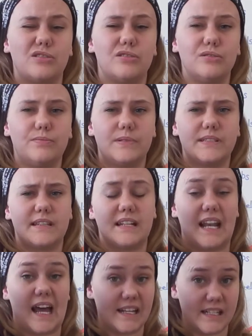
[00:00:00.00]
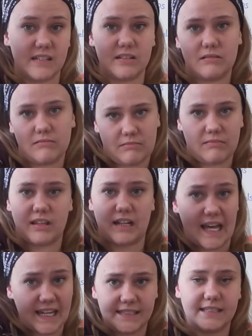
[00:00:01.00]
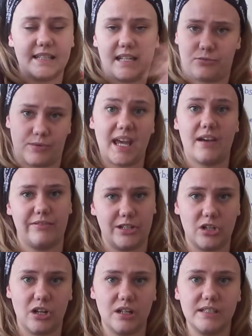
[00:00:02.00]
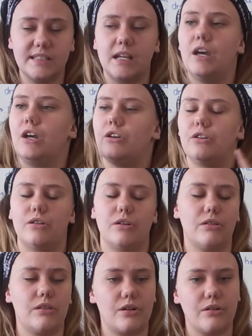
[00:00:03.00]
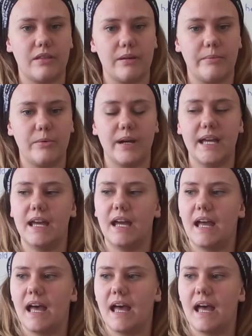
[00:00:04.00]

tubes, the lights that we have in class. You don't throw them away.